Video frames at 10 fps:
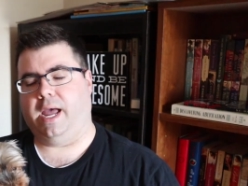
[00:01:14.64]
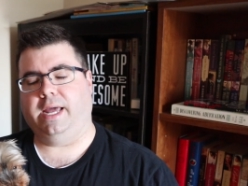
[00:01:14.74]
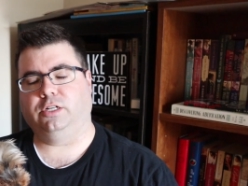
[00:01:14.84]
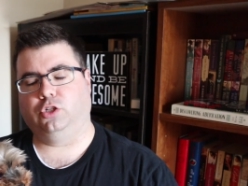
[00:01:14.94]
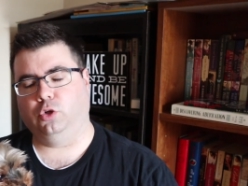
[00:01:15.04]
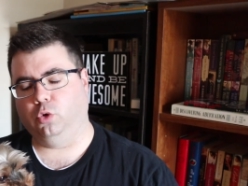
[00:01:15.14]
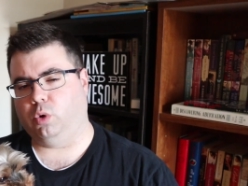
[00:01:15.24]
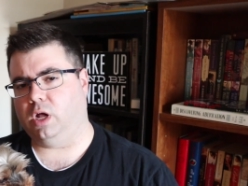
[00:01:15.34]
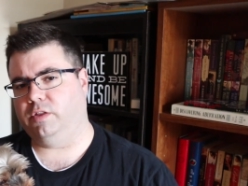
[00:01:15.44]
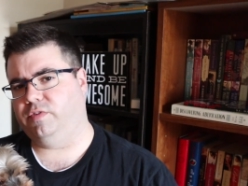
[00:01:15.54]
I had two
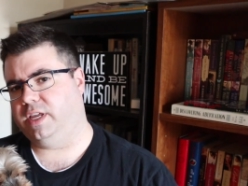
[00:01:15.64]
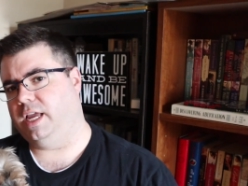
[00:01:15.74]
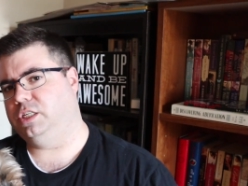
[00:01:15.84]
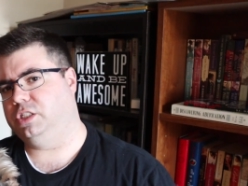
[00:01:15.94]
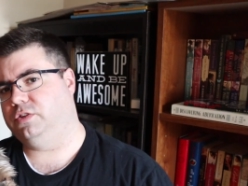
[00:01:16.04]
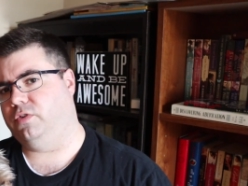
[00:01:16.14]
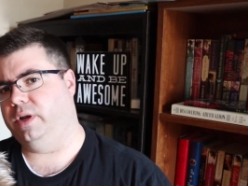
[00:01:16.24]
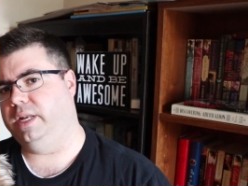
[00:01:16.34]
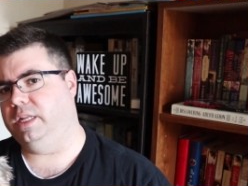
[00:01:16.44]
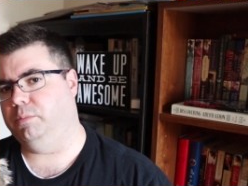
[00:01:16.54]
qualifications
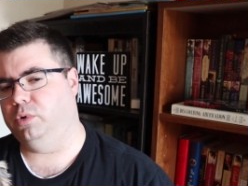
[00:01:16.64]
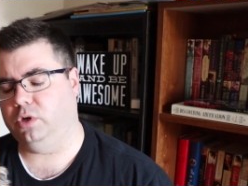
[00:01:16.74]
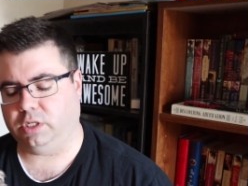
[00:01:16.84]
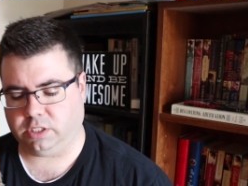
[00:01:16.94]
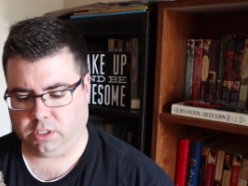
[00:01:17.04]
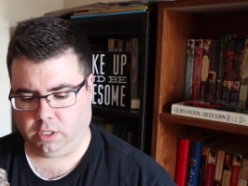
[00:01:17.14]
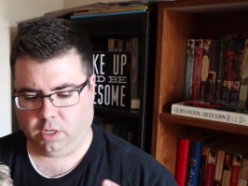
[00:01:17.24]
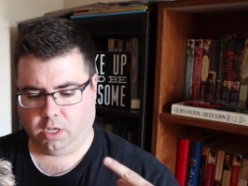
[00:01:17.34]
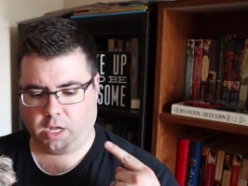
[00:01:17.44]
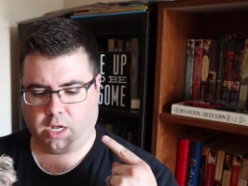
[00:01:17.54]
for indie books.
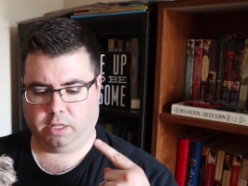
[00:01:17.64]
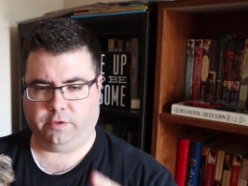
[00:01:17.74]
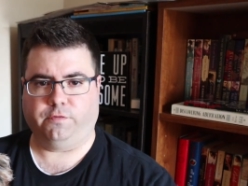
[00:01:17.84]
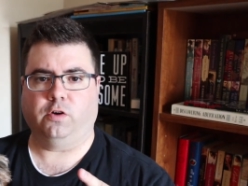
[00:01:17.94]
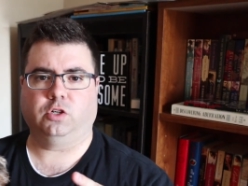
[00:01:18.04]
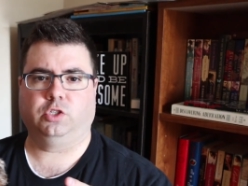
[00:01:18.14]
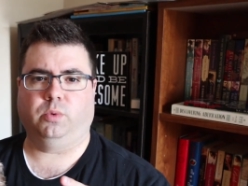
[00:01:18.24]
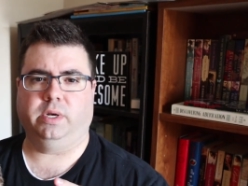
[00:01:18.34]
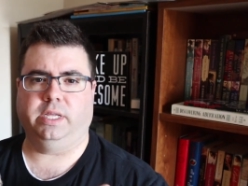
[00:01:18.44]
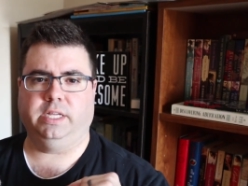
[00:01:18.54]
Uh, the first
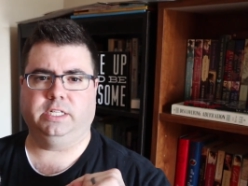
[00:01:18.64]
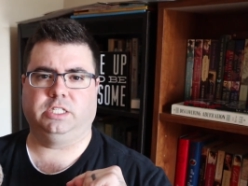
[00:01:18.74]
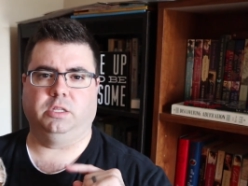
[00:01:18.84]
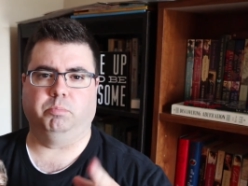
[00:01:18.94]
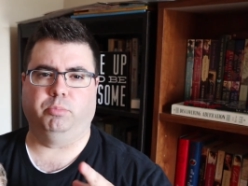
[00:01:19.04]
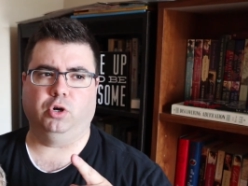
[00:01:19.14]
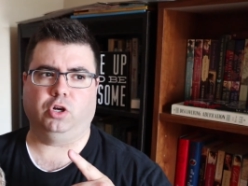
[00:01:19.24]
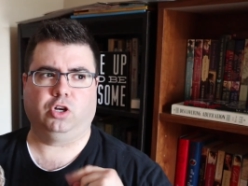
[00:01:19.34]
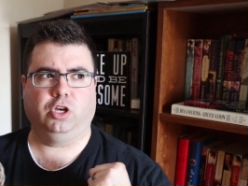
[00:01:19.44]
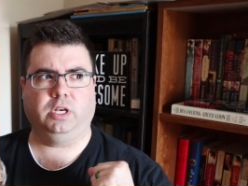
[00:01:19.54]
one is the
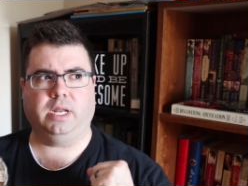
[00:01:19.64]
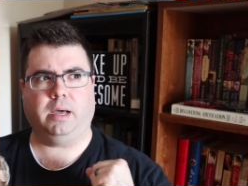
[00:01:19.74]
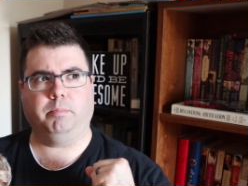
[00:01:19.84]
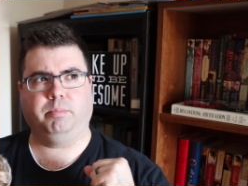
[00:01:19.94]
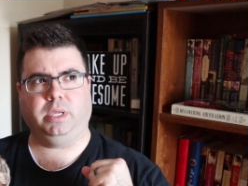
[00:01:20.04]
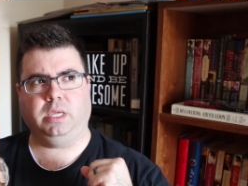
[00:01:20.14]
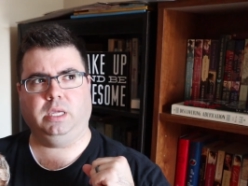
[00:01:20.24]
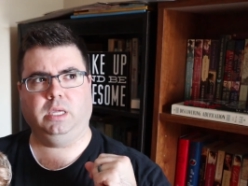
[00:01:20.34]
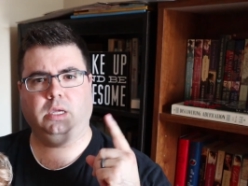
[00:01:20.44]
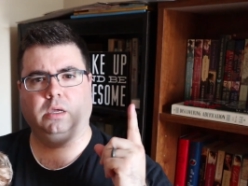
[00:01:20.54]
book could not
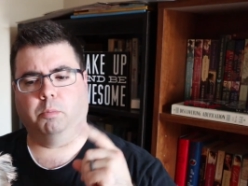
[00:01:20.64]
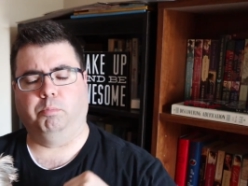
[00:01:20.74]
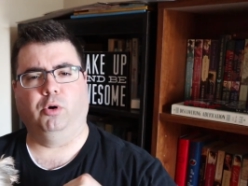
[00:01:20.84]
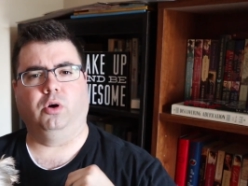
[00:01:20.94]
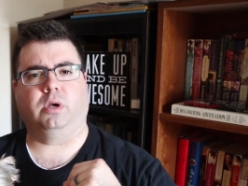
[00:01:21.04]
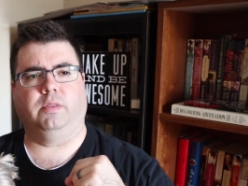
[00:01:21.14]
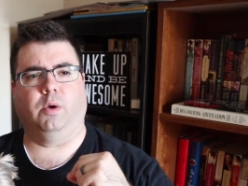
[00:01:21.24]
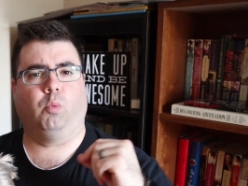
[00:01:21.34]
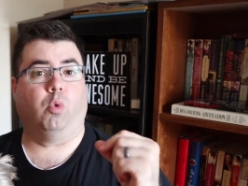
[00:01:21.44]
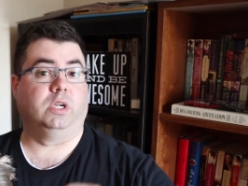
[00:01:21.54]
be a book
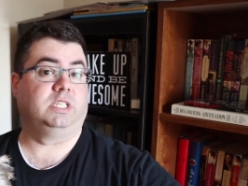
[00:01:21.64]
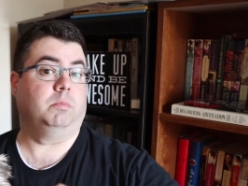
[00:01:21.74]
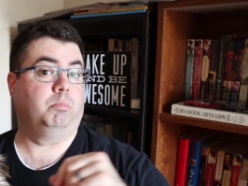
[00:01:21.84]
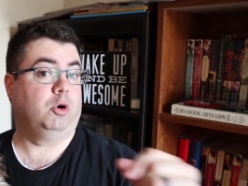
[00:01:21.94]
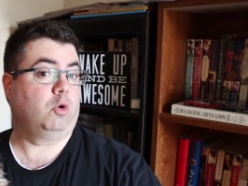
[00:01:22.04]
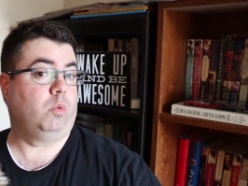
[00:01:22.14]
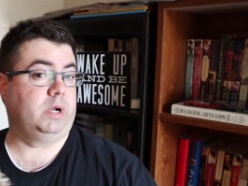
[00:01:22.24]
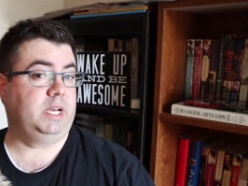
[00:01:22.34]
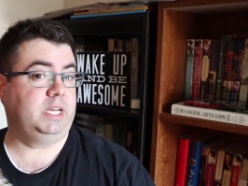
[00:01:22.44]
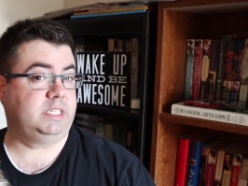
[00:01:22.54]
that wasn't book
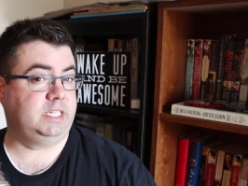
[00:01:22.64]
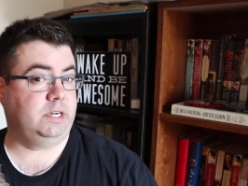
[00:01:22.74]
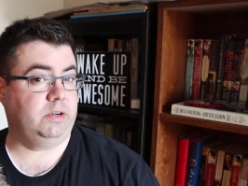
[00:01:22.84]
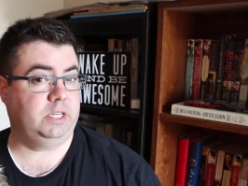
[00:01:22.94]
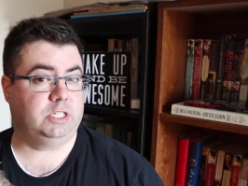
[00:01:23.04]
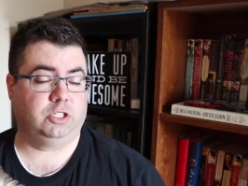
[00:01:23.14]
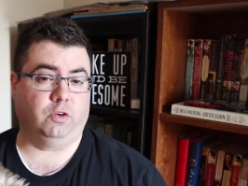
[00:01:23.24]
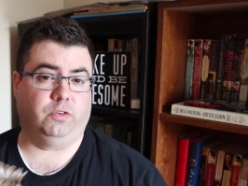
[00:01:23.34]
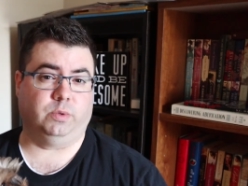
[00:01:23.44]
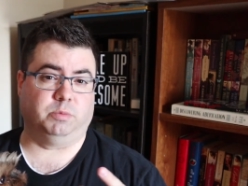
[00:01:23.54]
one in a series.
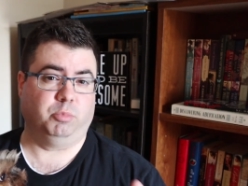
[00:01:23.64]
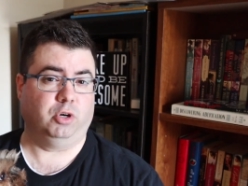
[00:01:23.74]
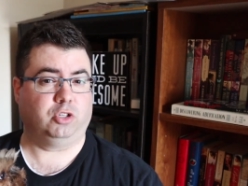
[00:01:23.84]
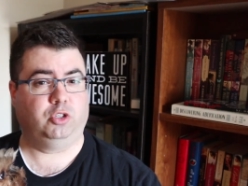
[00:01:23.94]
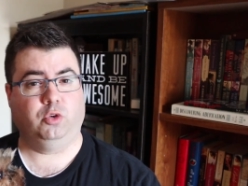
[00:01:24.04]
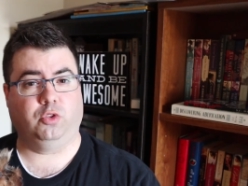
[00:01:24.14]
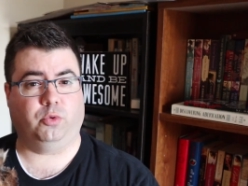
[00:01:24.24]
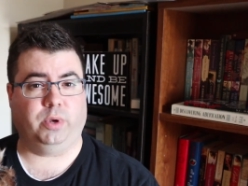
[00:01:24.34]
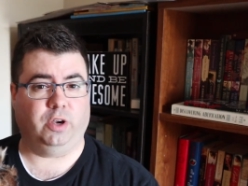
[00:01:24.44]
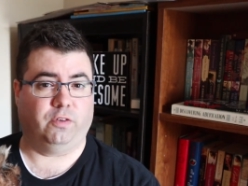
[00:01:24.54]
So if it was book two,
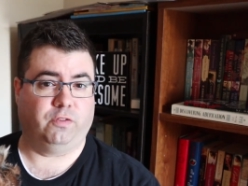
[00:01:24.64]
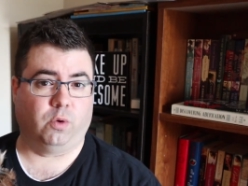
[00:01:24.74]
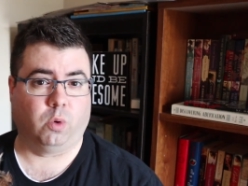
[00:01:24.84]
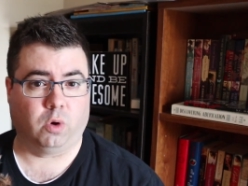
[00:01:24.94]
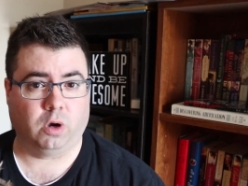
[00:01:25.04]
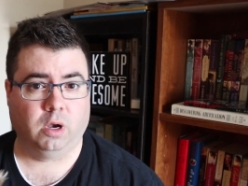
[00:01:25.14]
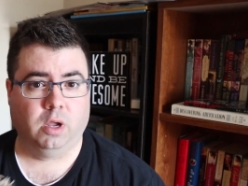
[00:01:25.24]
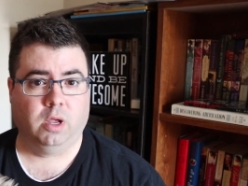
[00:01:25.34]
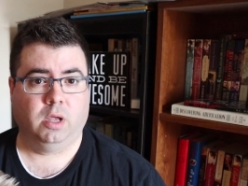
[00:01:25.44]
three, or four,